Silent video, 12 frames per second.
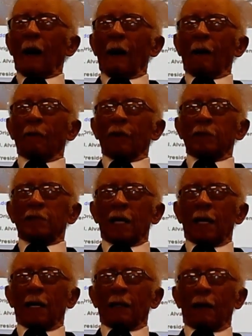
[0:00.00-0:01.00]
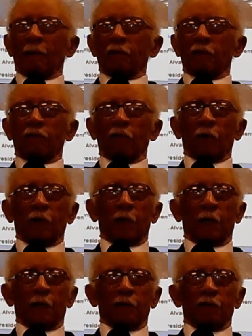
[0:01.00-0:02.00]
I retired after 40
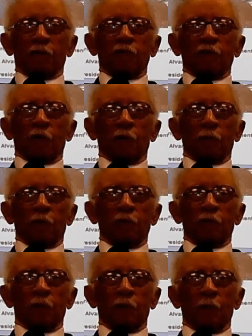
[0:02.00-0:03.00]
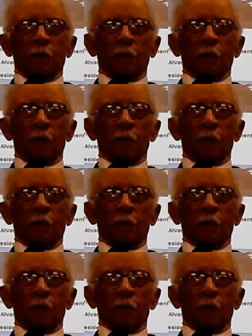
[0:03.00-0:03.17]
years of service.